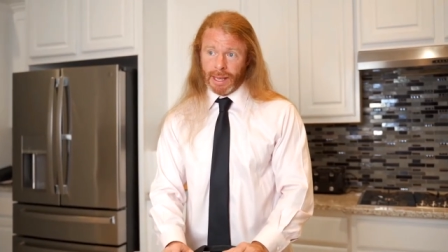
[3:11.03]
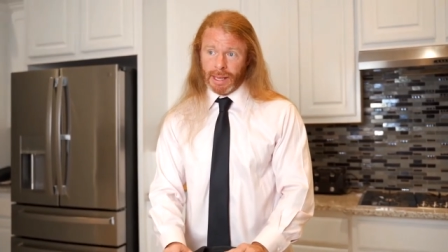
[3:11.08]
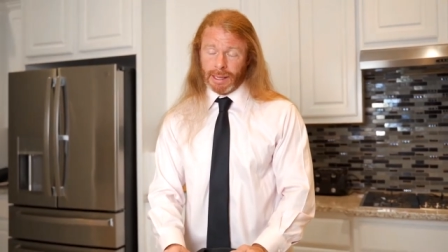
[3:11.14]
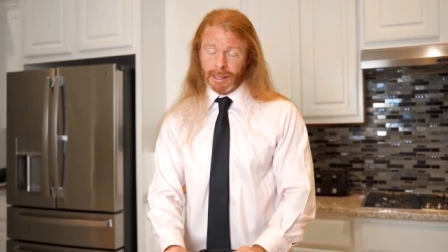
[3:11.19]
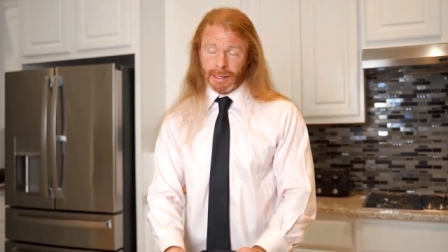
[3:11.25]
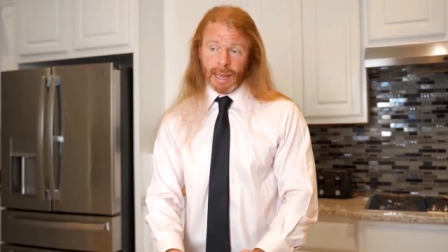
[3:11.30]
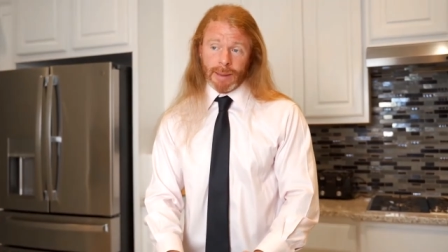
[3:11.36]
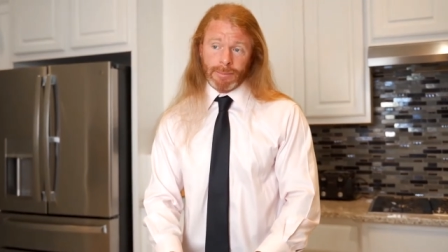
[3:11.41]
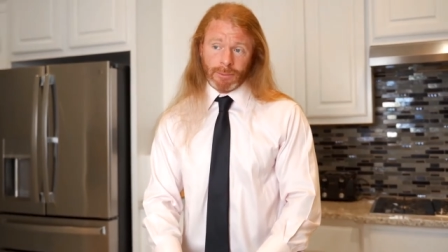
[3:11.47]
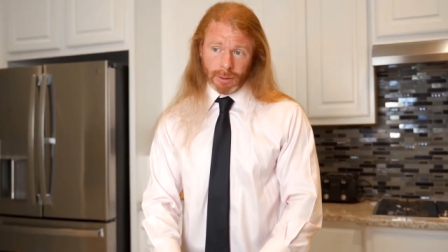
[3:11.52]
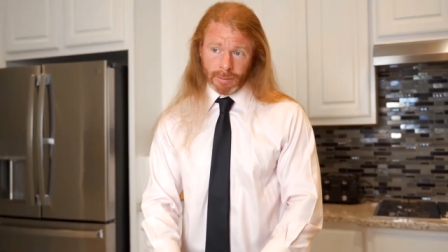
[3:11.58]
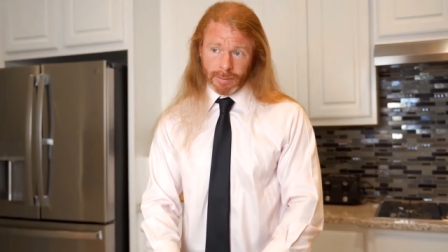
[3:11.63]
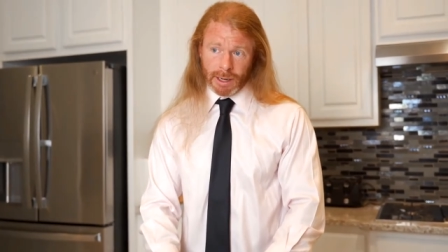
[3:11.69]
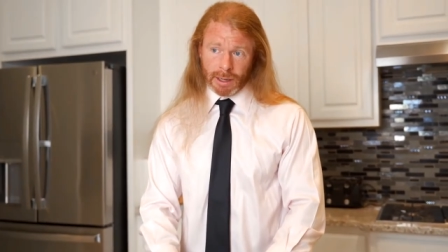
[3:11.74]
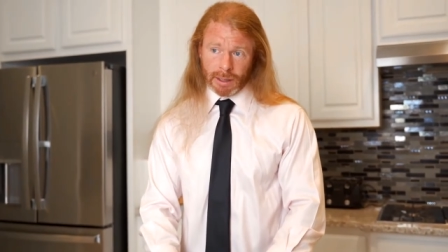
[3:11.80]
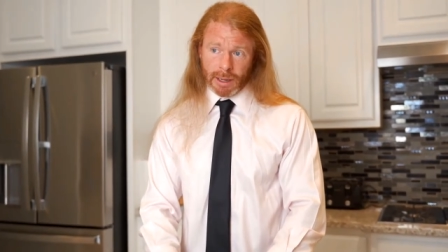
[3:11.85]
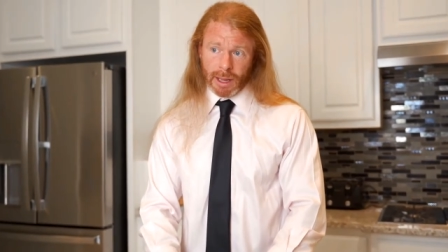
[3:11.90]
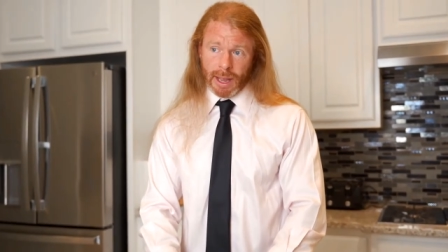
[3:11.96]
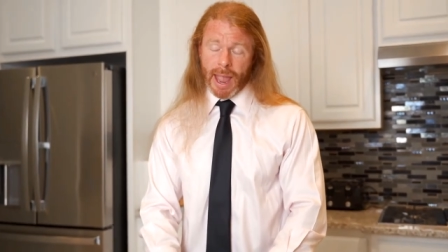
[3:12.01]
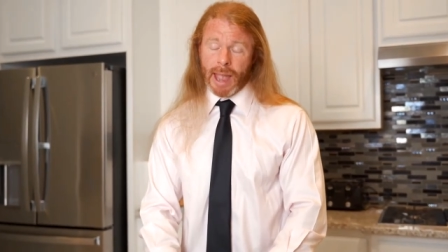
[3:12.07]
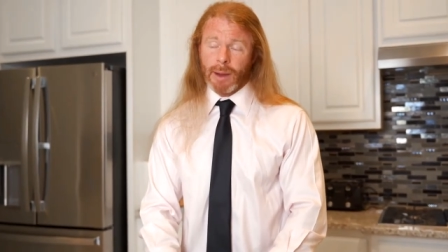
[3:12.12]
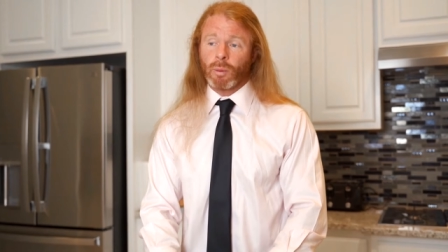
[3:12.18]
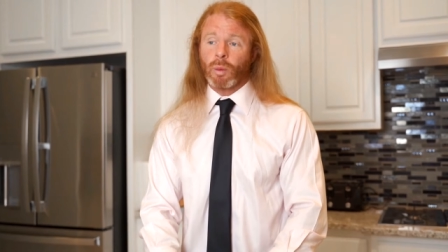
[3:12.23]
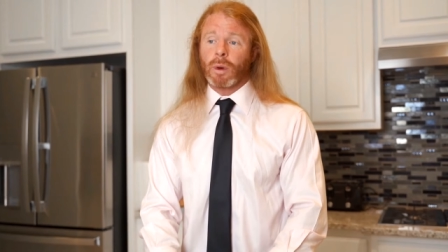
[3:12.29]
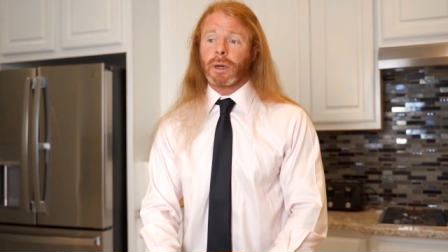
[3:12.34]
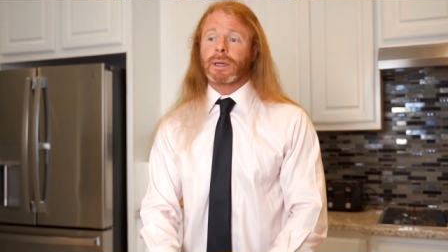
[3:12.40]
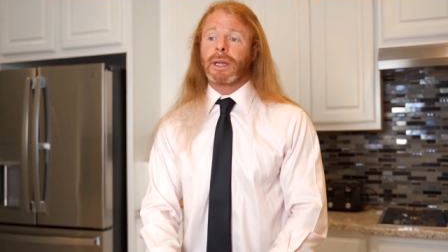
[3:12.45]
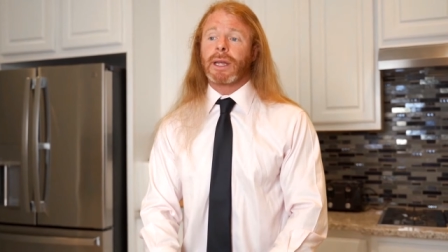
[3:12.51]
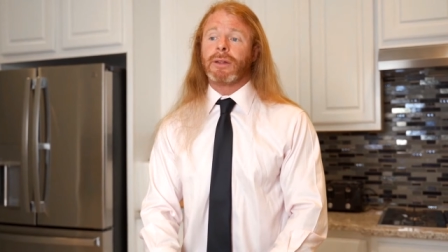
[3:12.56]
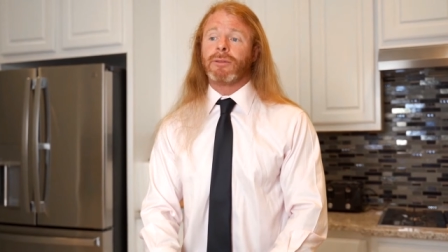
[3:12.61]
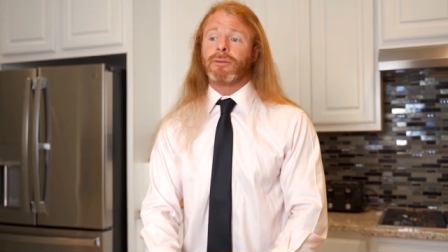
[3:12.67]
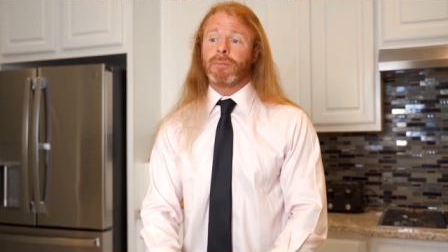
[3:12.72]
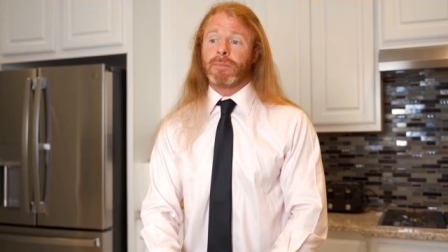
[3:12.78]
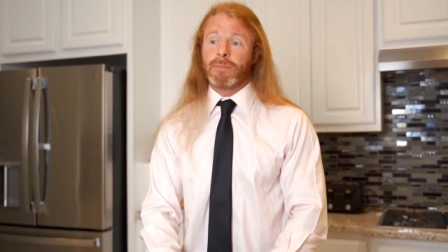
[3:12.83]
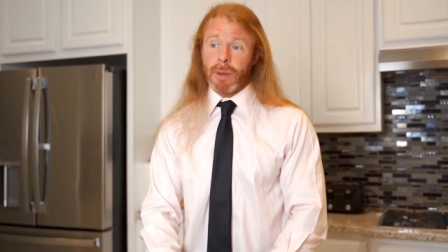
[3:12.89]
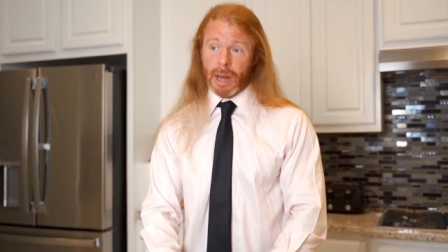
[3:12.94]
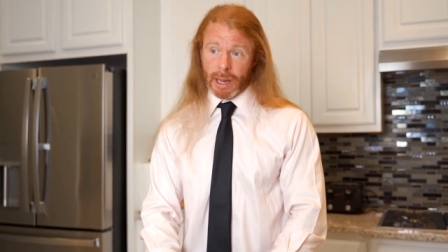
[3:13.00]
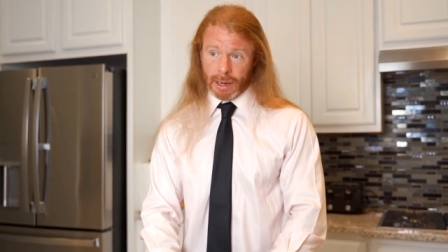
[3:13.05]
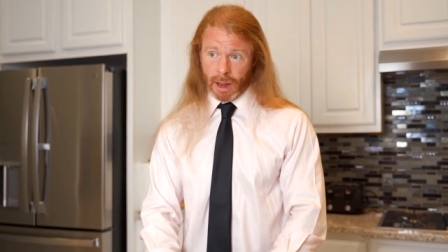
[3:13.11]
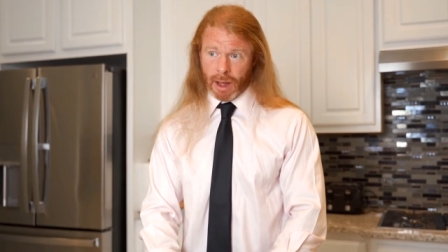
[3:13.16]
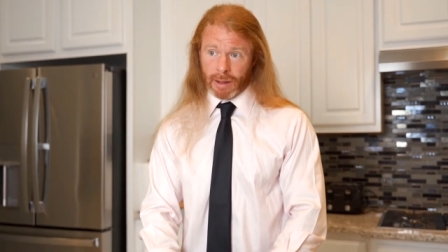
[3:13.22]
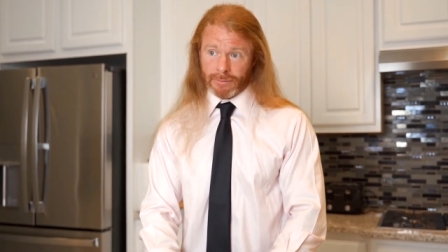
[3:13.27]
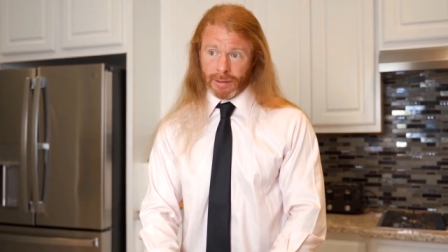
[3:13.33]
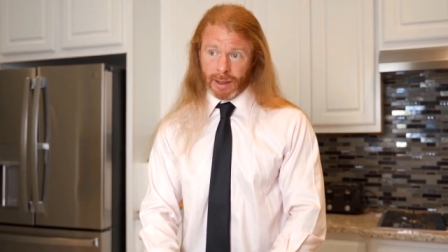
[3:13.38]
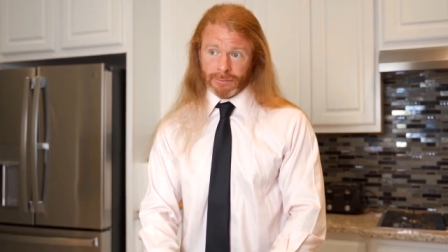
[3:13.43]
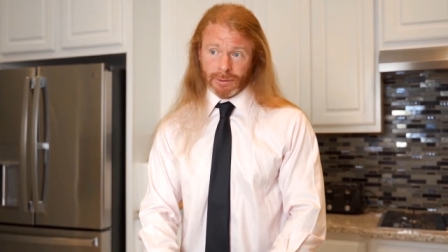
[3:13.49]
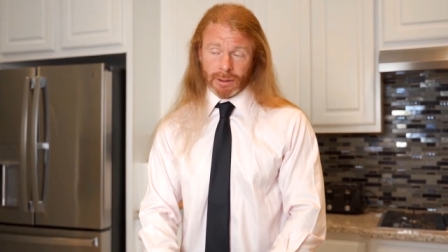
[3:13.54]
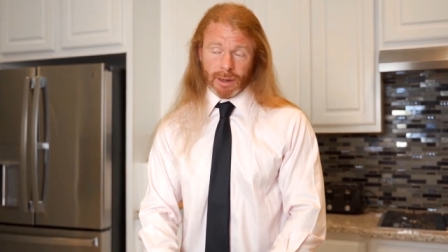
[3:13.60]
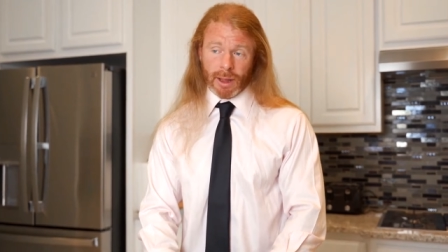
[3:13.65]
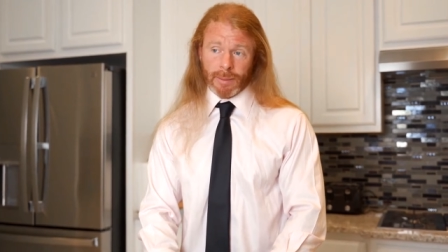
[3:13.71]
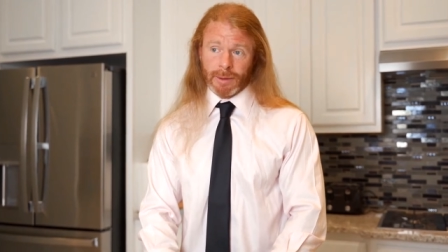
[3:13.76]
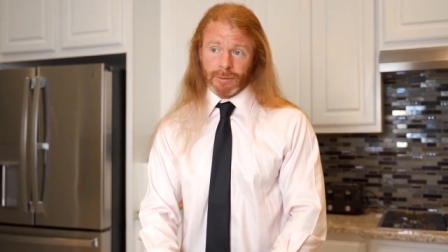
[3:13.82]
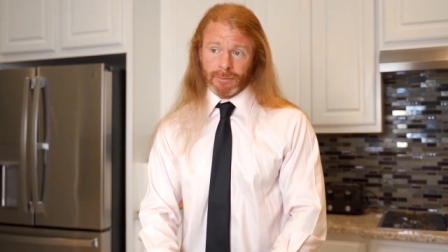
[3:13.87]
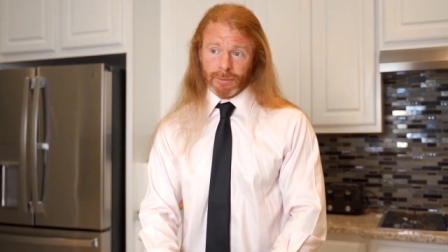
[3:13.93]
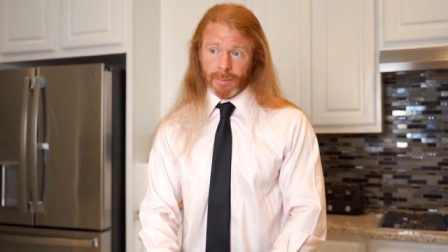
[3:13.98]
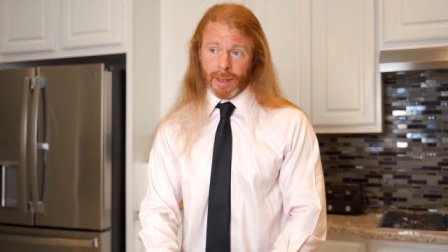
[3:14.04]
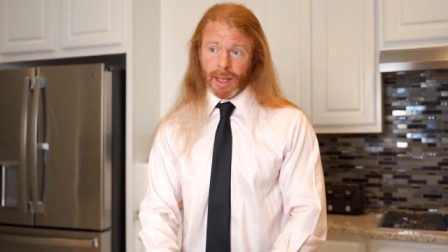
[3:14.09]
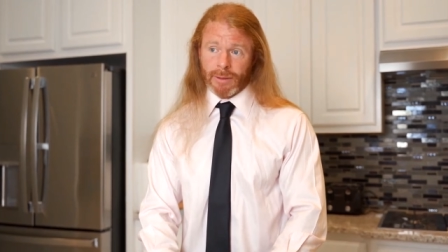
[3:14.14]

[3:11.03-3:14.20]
He came to America and worked his butt off after coming from